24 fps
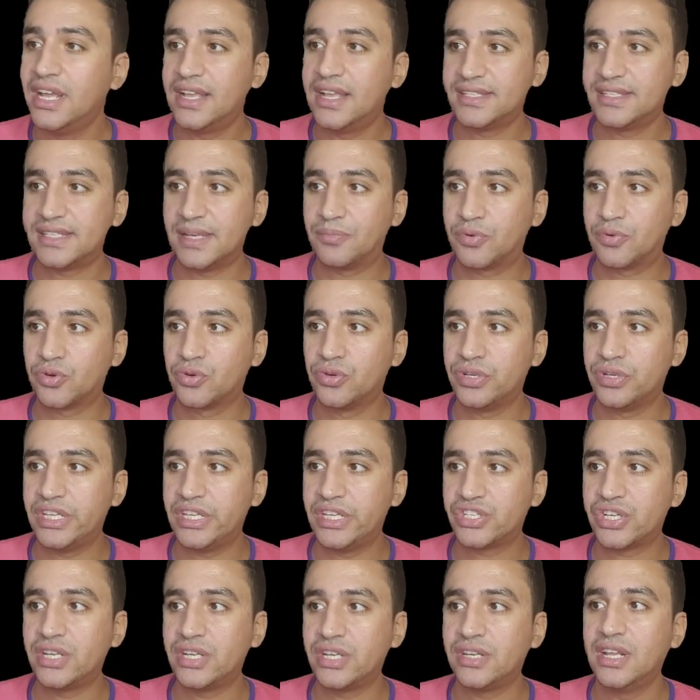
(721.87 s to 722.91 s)
the Pro
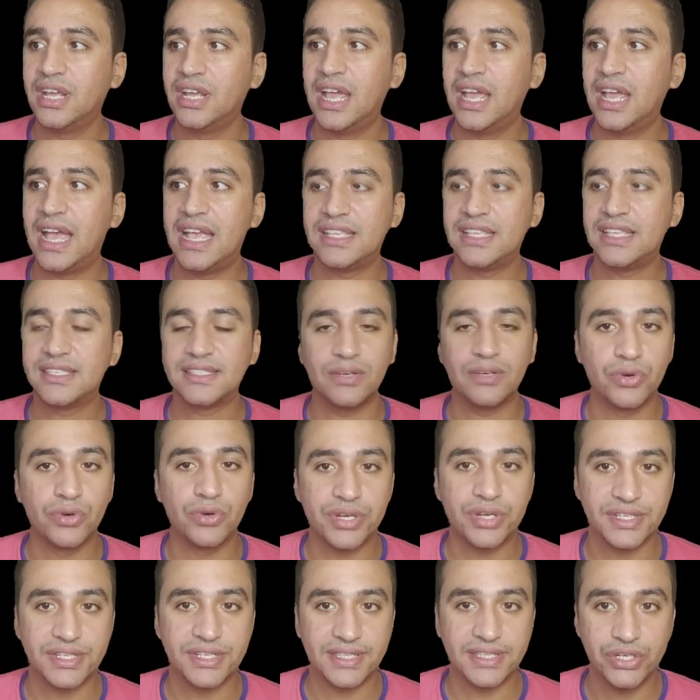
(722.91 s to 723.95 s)
Edition, and the
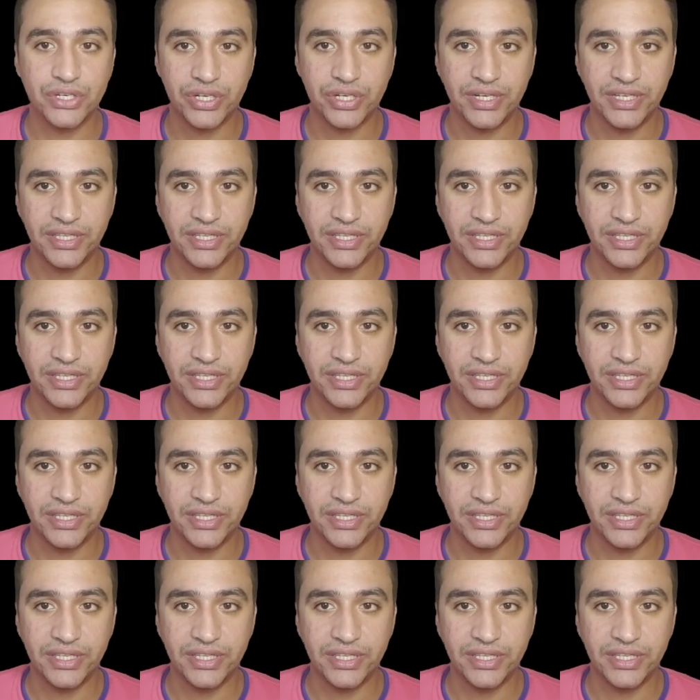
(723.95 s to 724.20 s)
Workstation